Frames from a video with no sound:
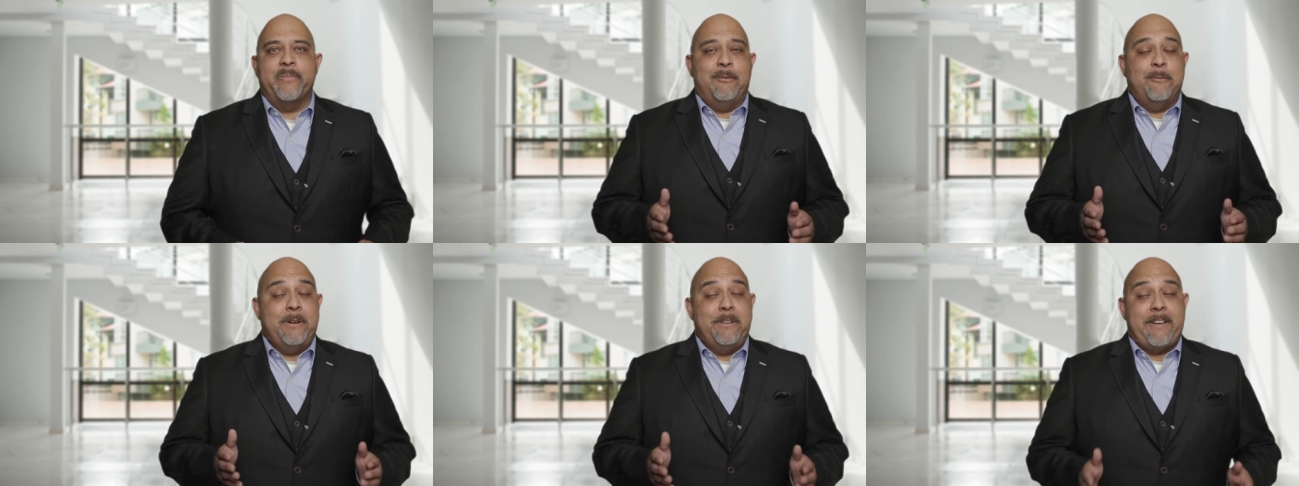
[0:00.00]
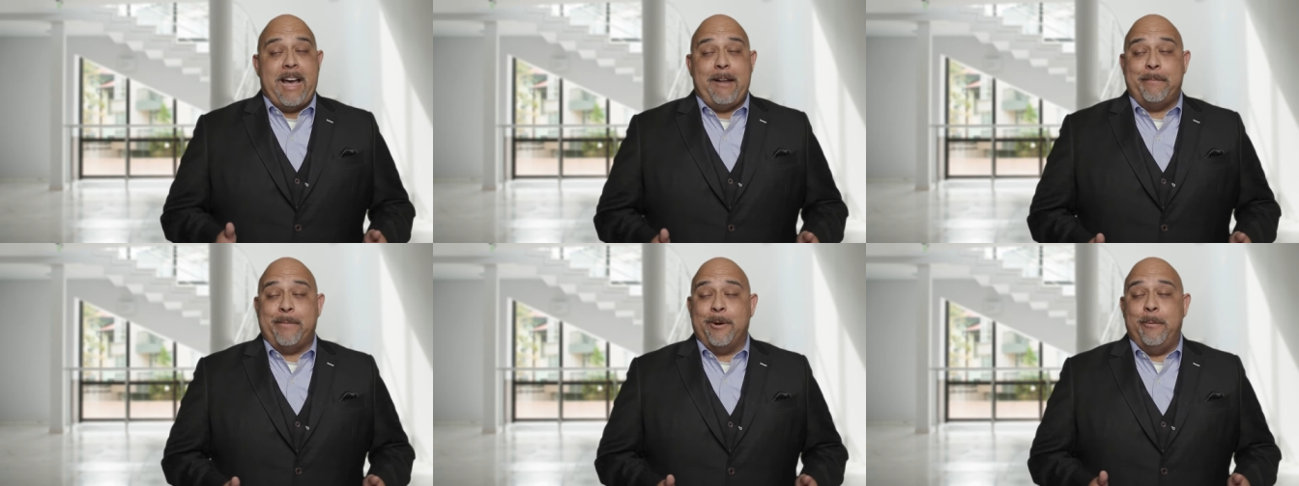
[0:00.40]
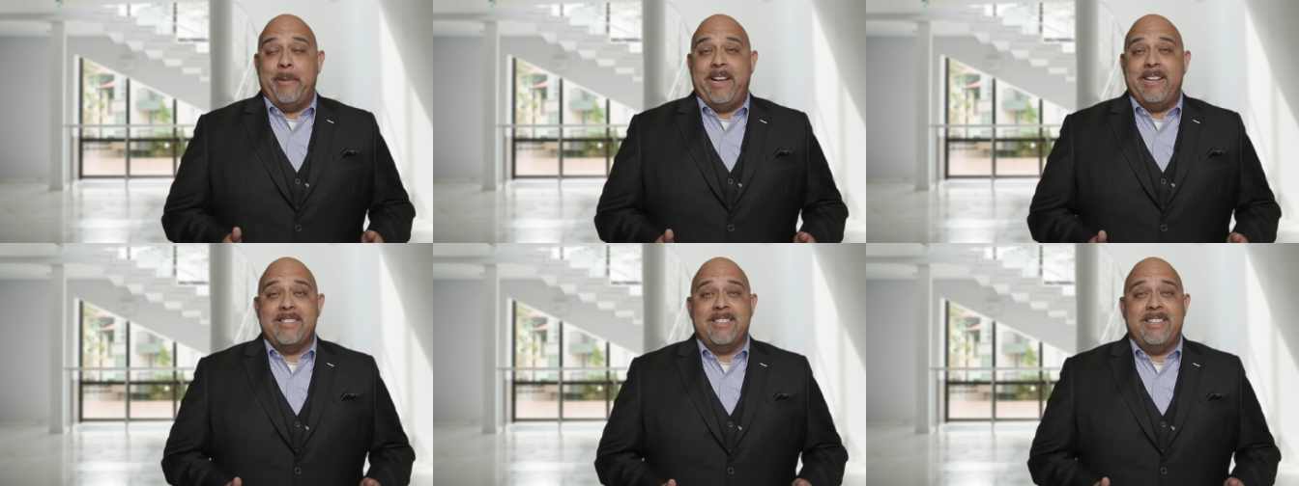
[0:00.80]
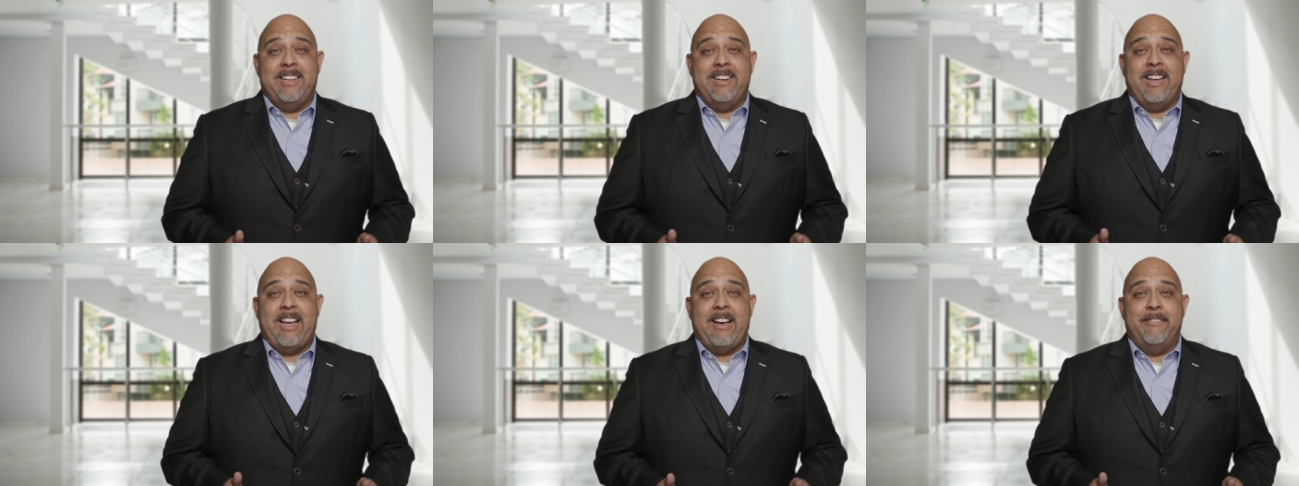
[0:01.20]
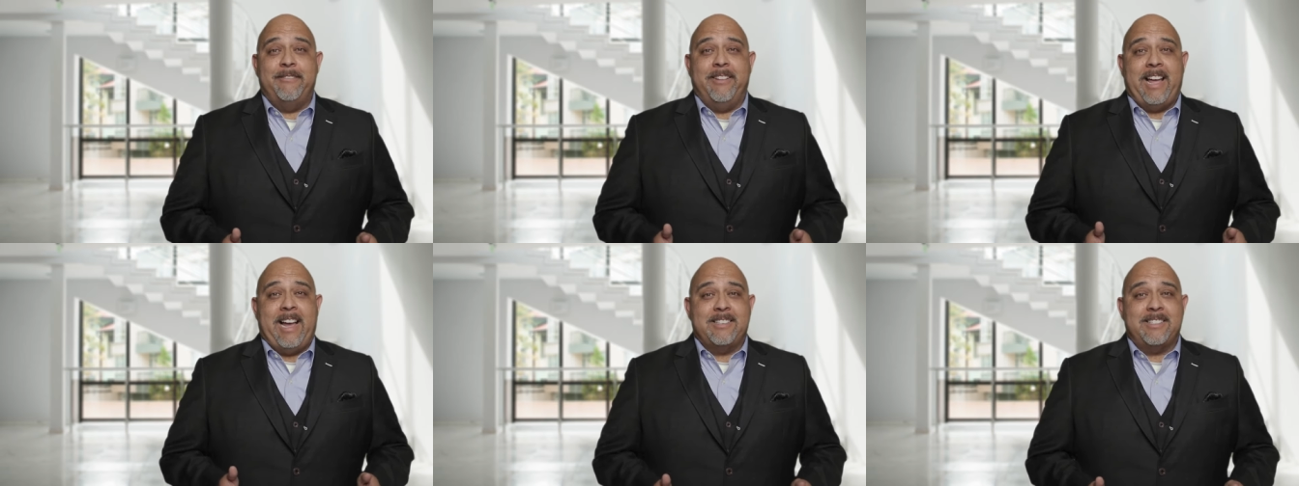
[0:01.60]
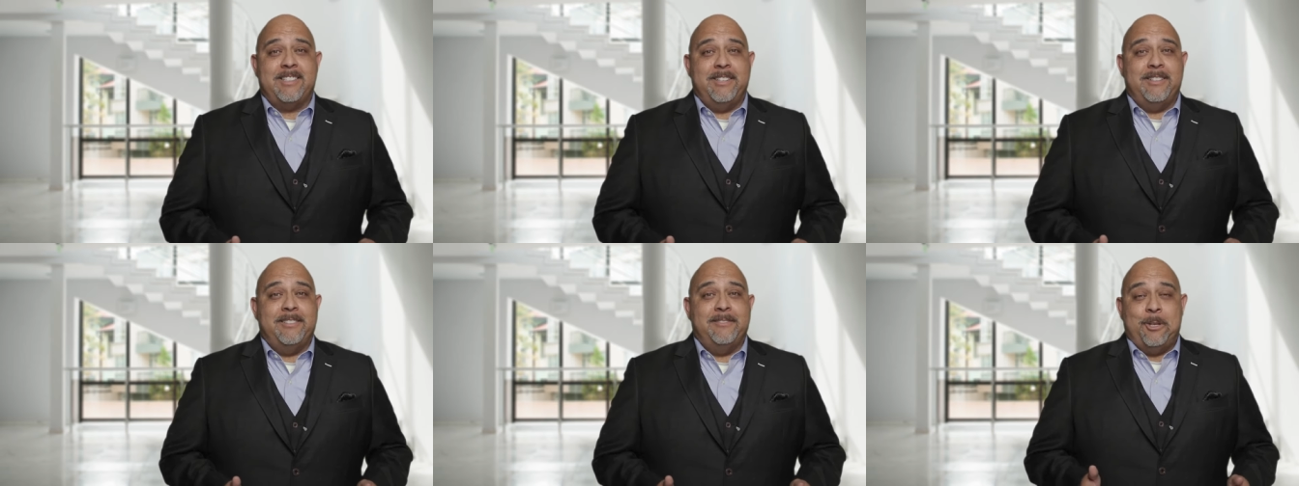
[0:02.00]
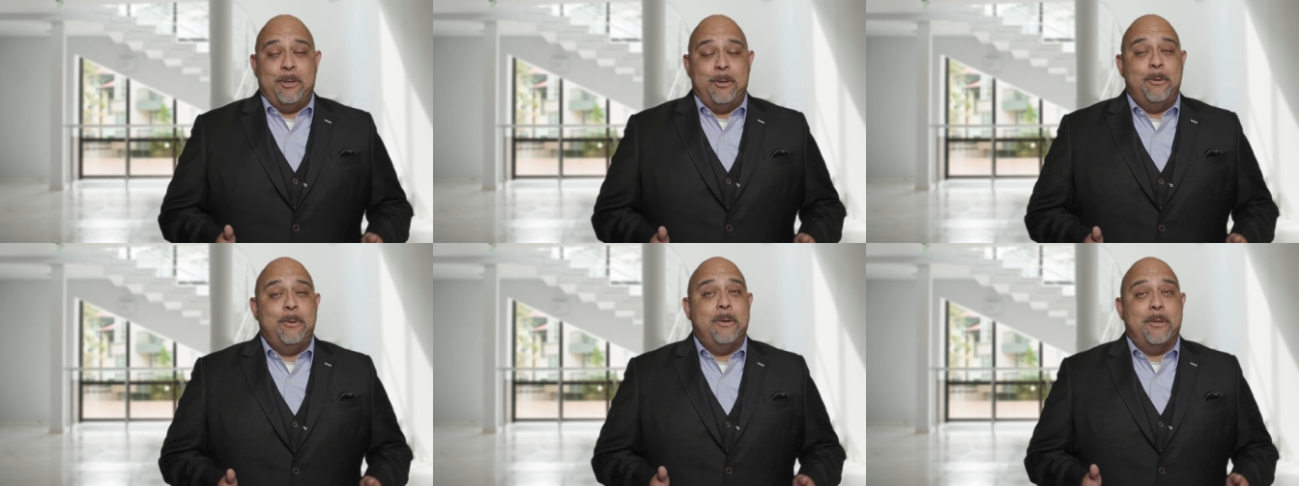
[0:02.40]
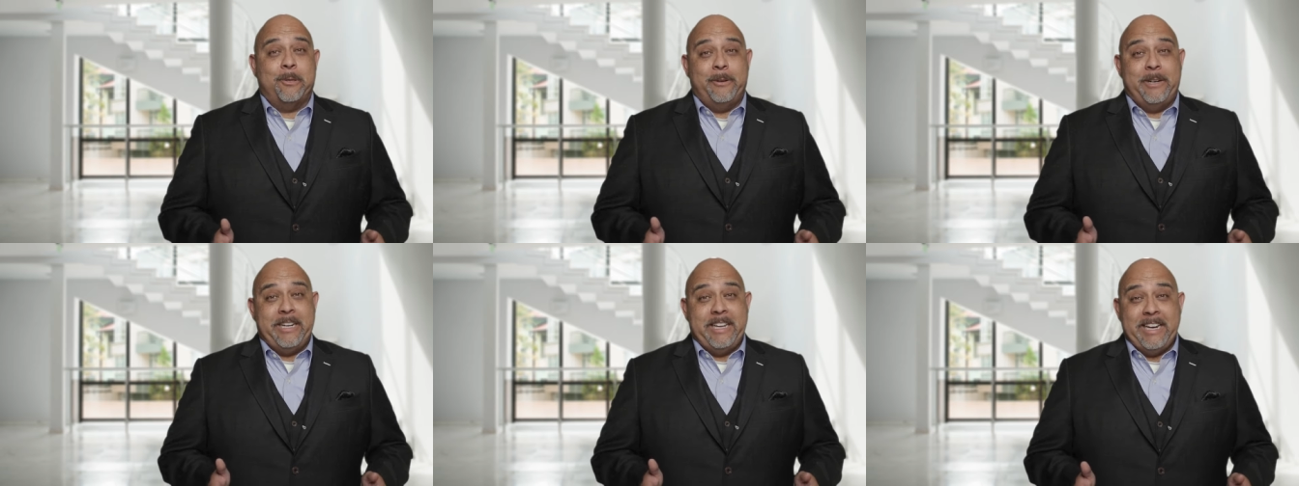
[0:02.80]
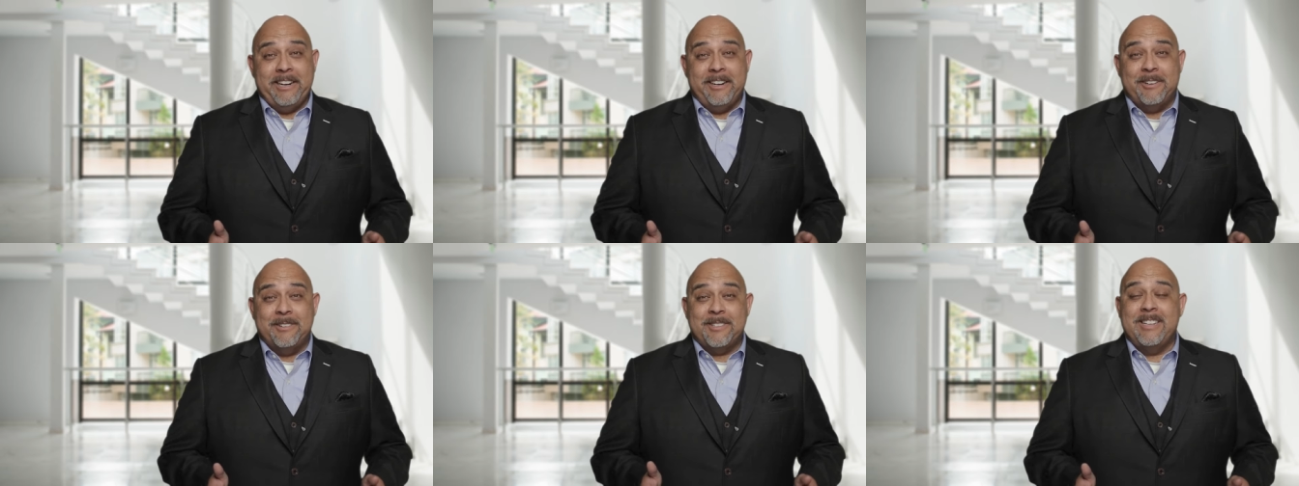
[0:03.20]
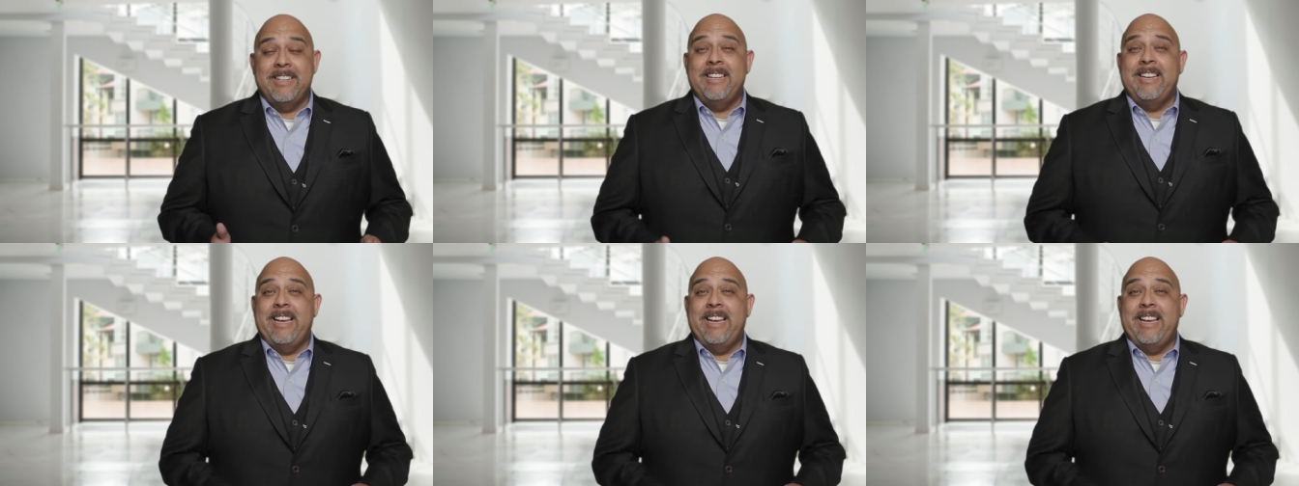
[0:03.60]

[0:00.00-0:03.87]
We've had probates that have lasted two, three years.